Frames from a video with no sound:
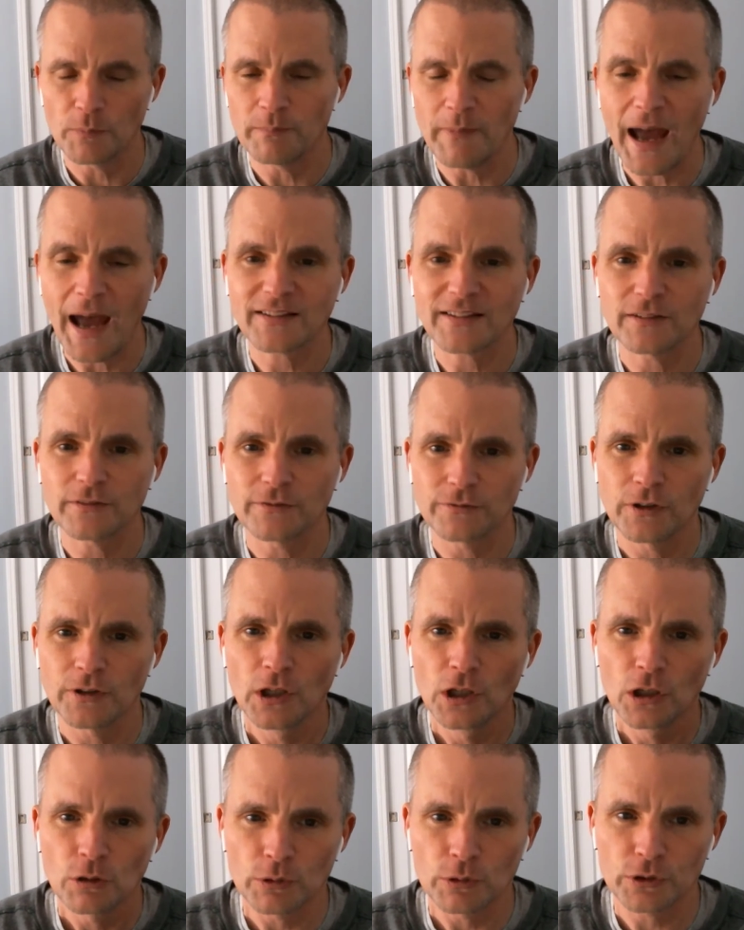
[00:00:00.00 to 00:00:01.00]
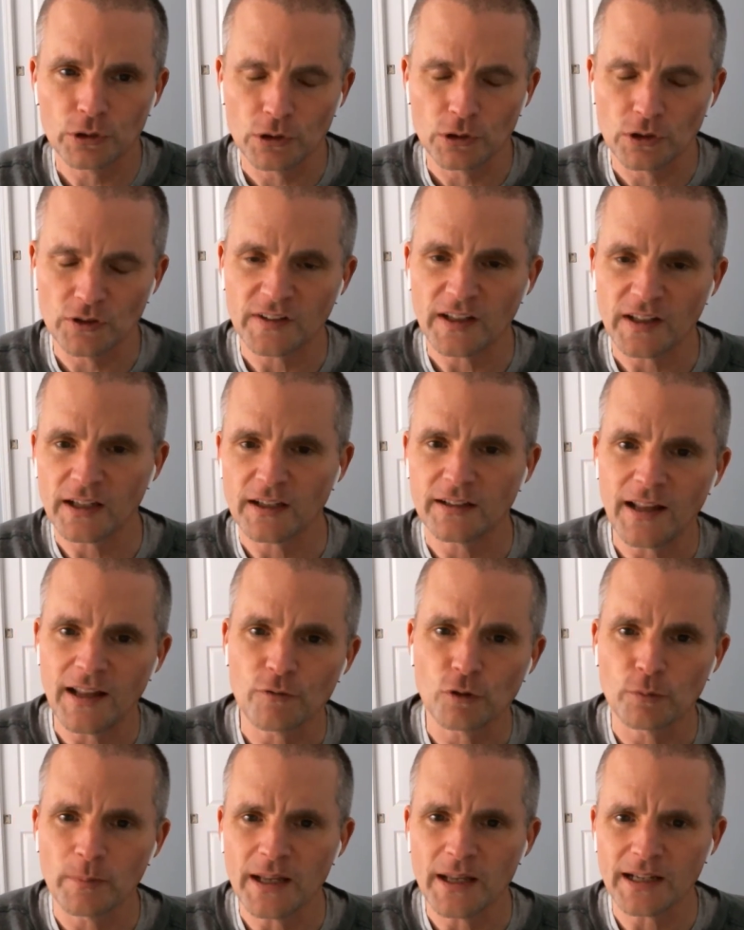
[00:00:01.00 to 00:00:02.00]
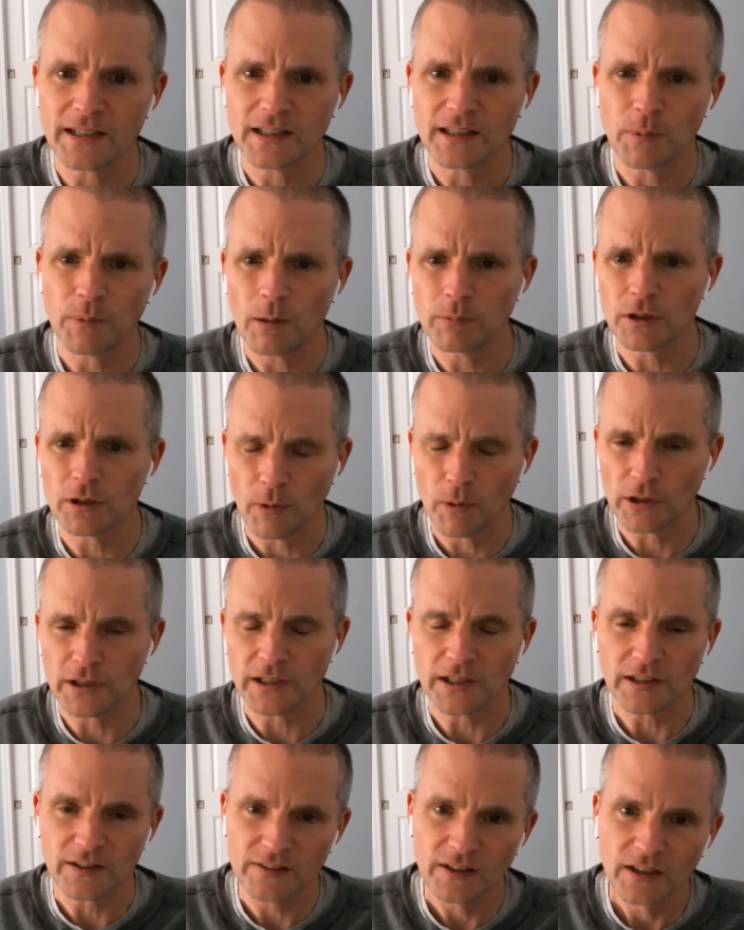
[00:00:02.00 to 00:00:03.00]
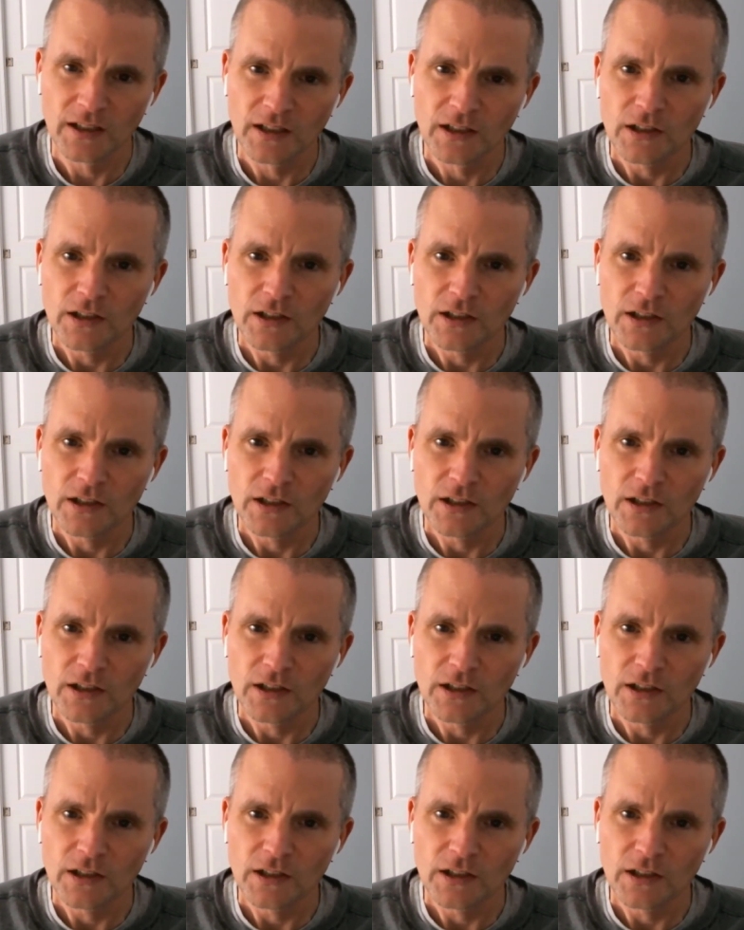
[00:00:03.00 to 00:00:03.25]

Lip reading: massive returns that they could never make in the public markets.